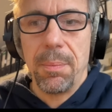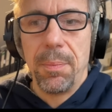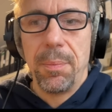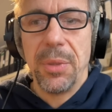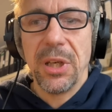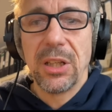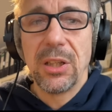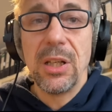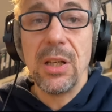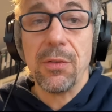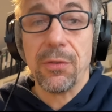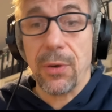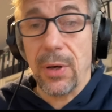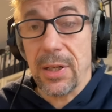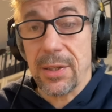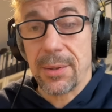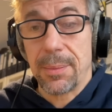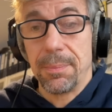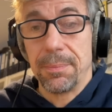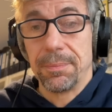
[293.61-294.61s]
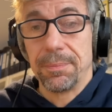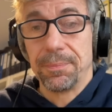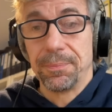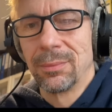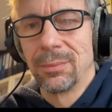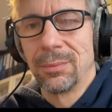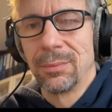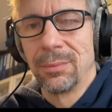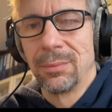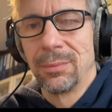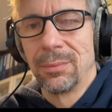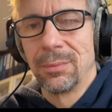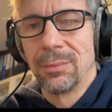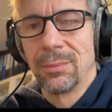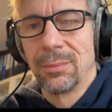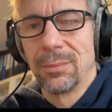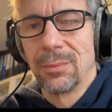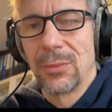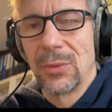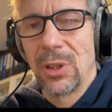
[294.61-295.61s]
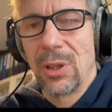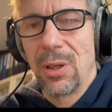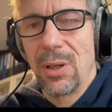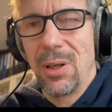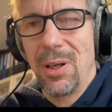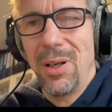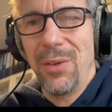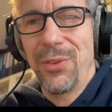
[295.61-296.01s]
big deal for us. Of